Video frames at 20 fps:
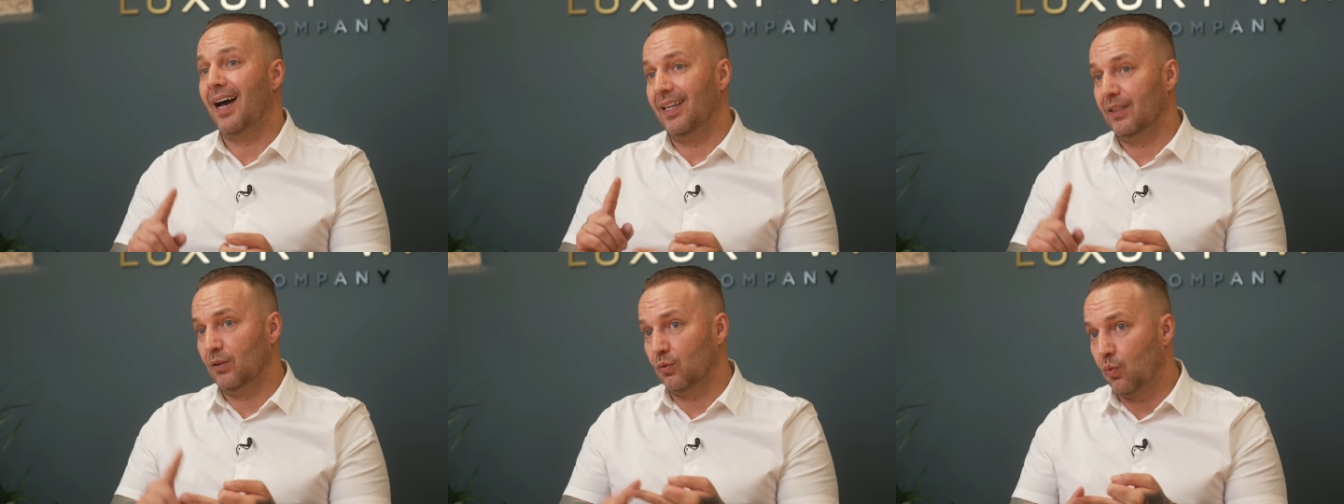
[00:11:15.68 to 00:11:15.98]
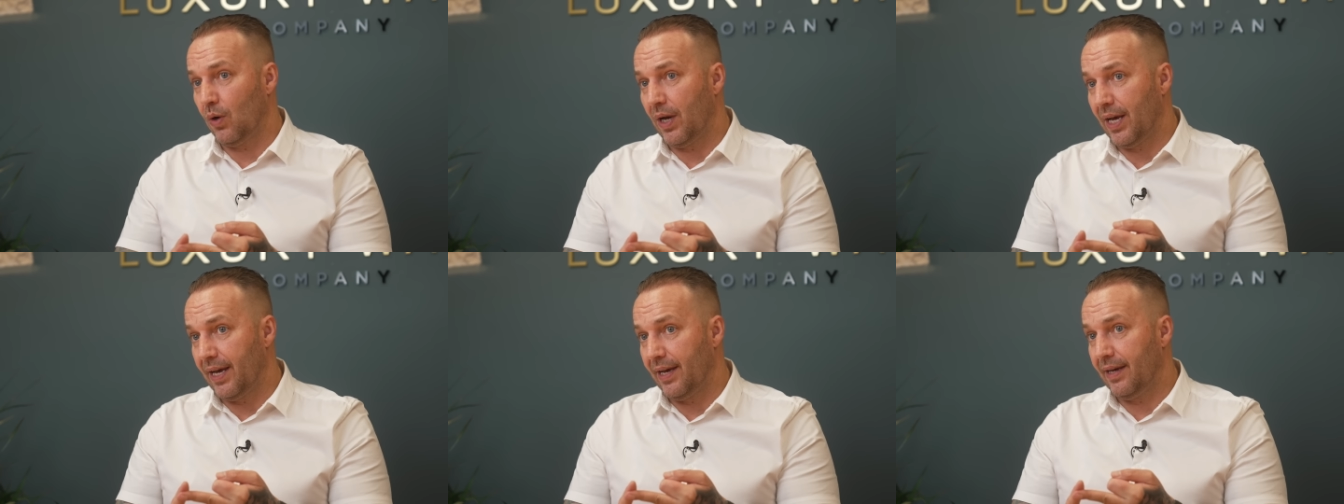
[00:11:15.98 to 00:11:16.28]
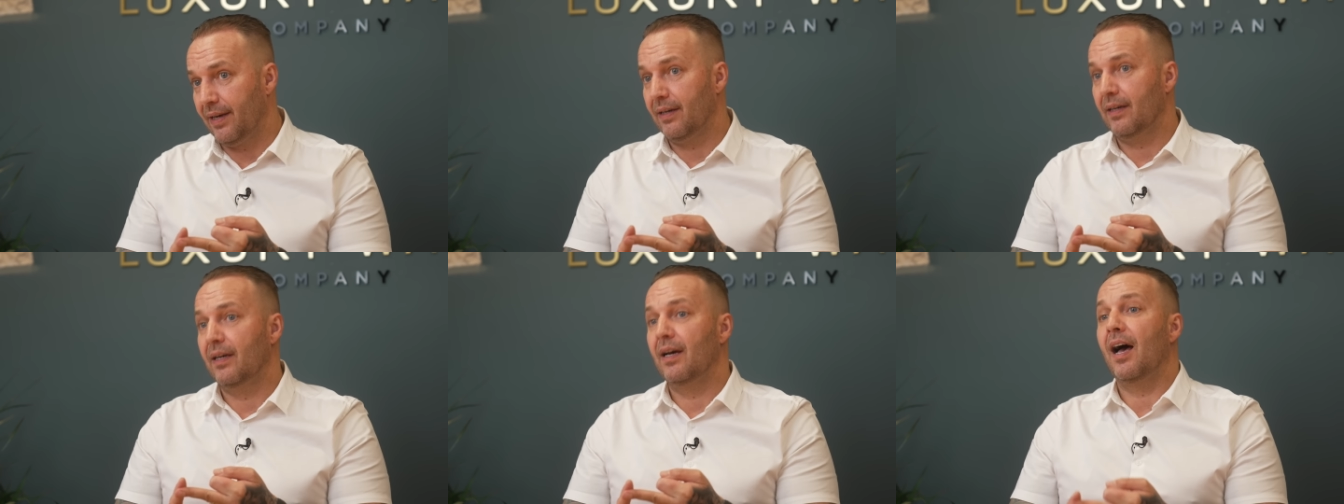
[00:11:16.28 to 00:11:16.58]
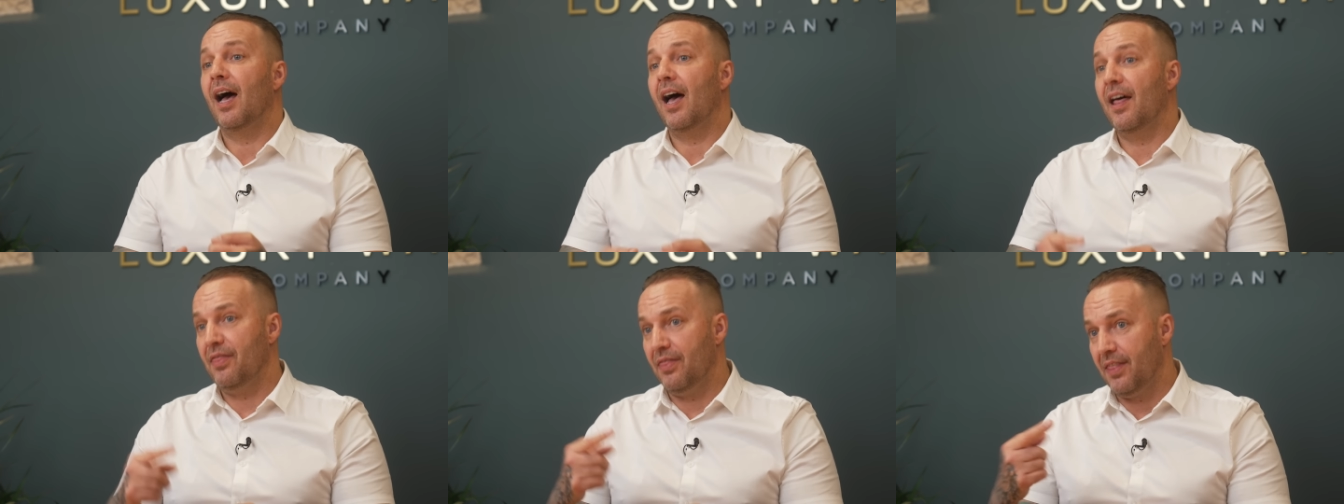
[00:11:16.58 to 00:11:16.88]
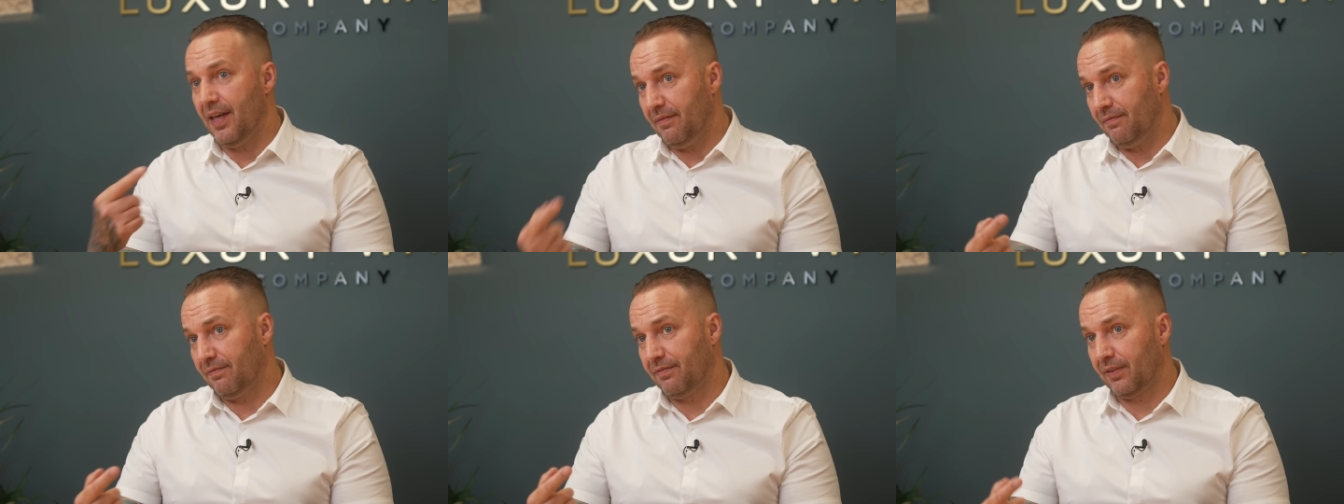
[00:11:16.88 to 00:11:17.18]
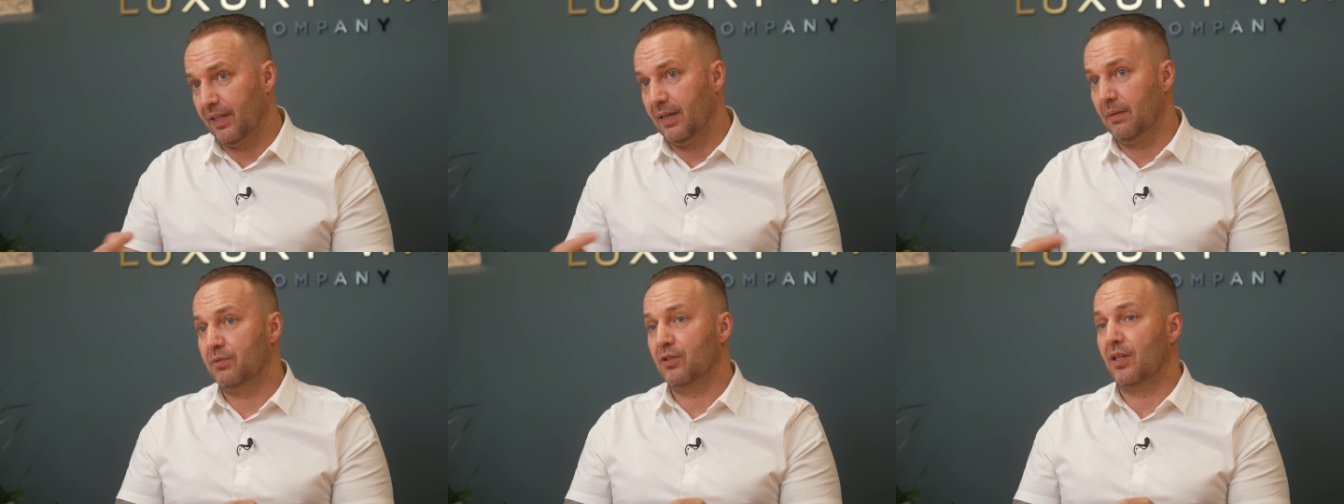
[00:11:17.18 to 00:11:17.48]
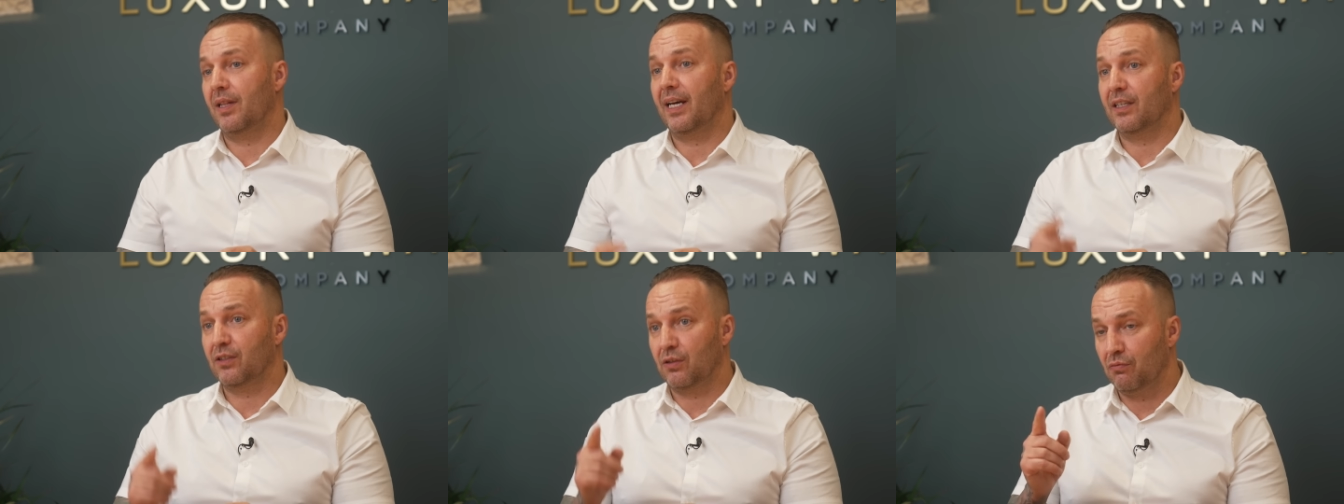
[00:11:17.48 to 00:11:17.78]
and wear and then flip. So
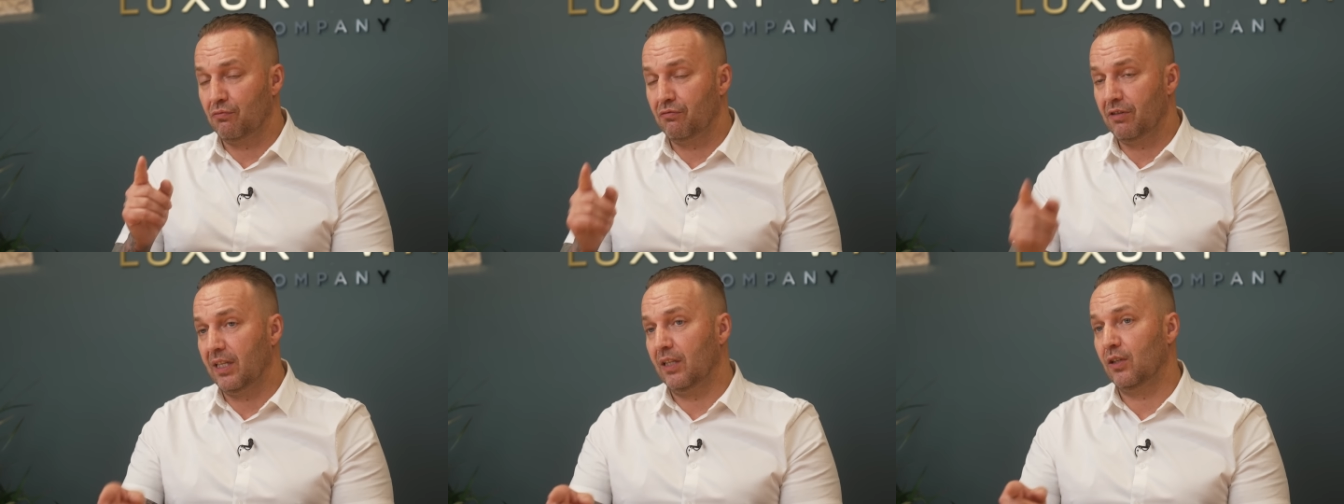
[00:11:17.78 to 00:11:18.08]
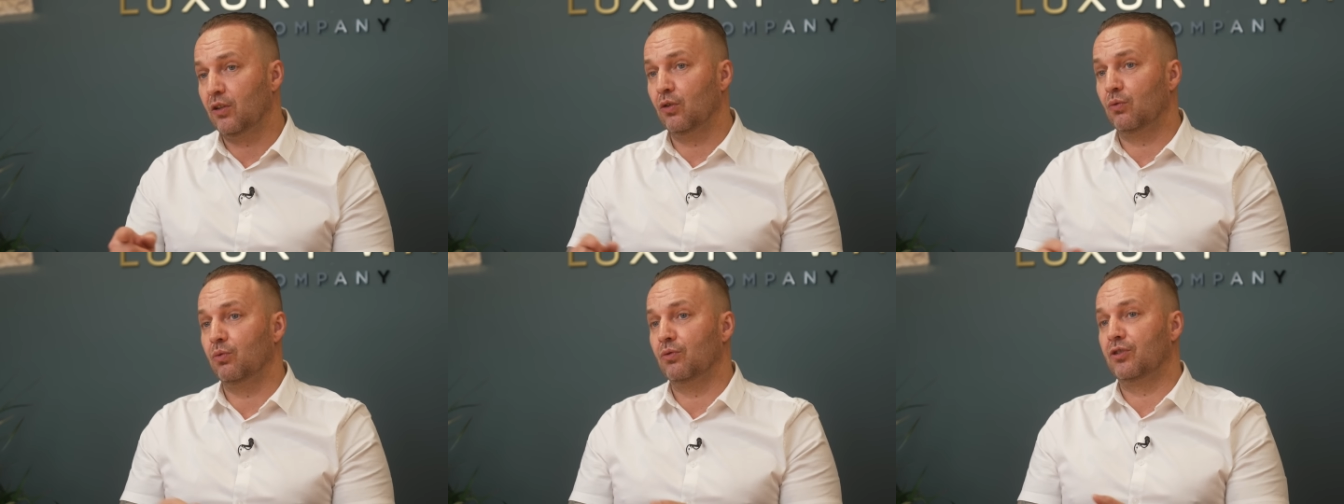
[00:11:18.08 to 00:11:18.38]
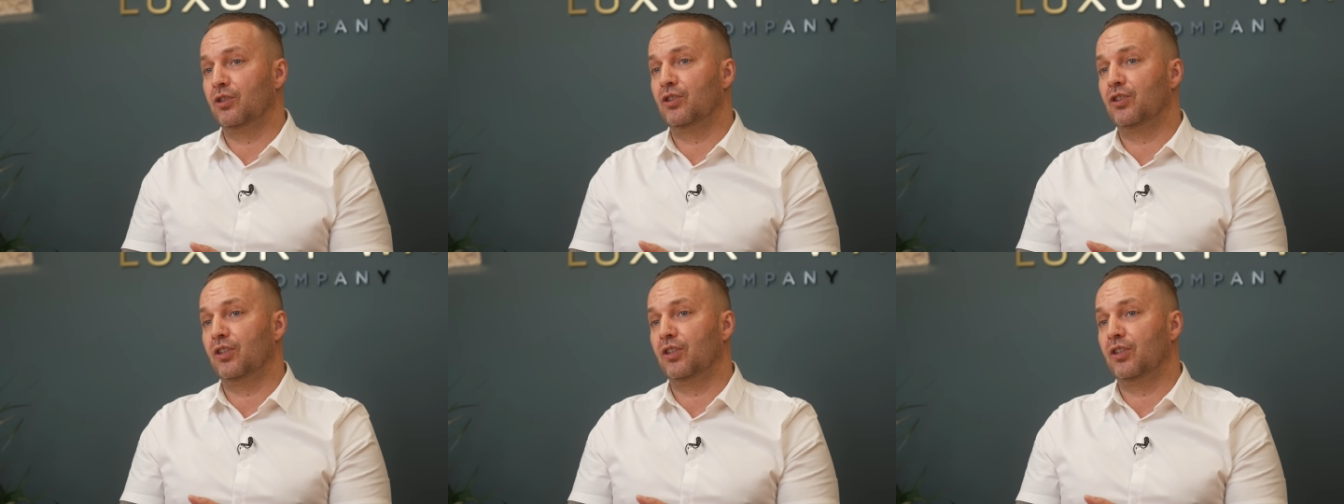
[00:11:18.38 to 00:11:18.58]
that's a really good one to